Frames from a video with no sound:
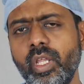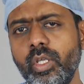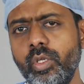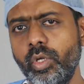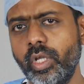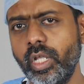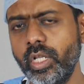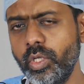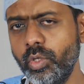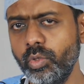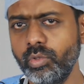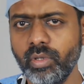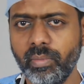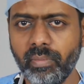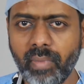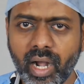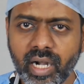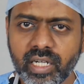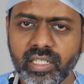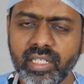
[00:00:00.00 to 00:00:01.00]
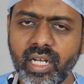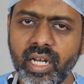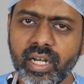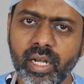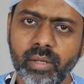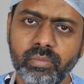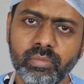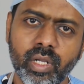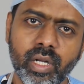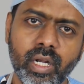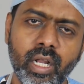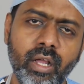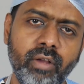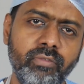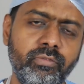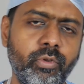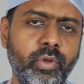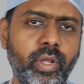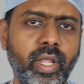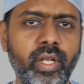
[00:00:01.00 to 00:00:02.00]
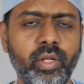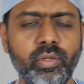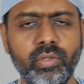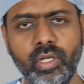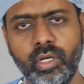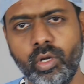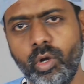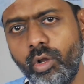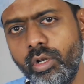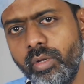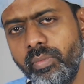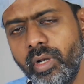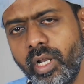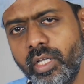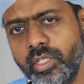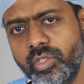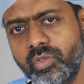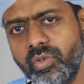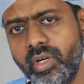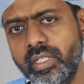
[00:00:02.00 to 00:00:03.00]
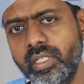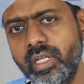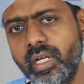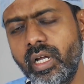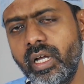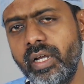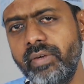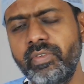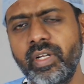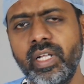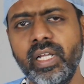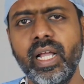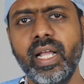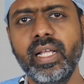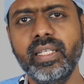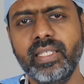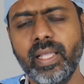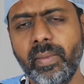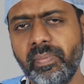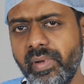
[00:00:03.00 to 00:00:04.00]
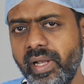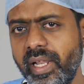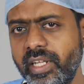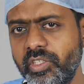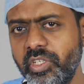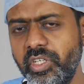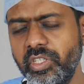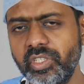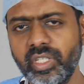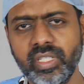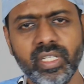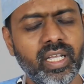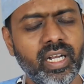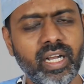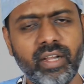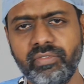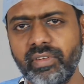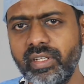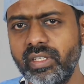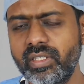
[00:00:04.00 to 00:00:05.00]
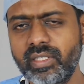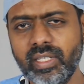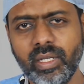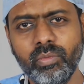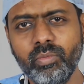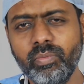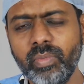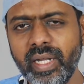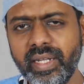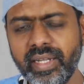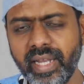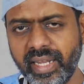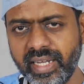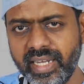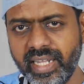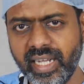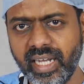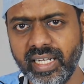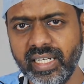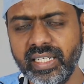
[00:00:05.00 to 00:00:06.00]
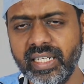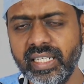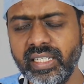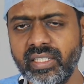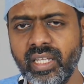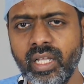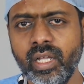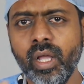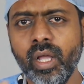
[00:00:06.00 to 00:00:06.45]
you can use a marginal rim graft, you can use a columnar strut graft, a septal extension graft, and so many technicalities.